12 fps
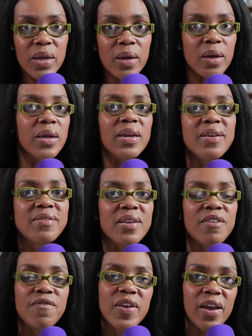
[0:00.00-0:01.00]

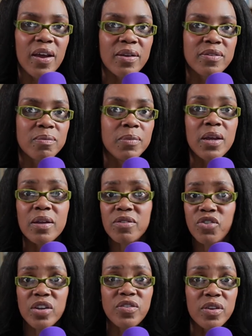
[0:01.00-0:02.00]
easy fix, because
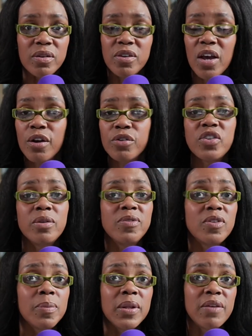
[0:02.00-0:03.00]
Justin Tucker seems
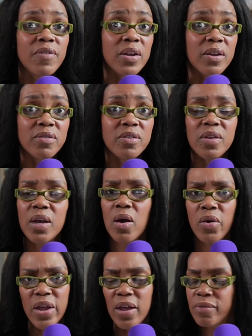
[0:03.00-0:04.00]
to believe it is. He's like, oh
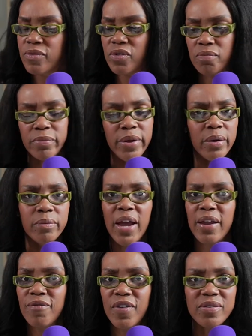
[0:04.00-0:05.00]
yeah, it's, I
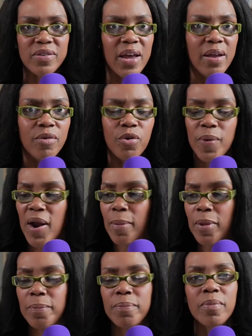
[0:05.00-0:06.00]
can fix that. No
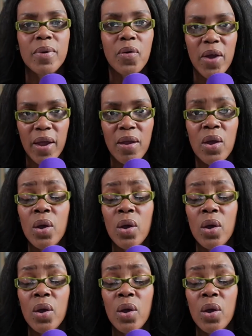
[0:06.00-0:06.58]
problem. Okay.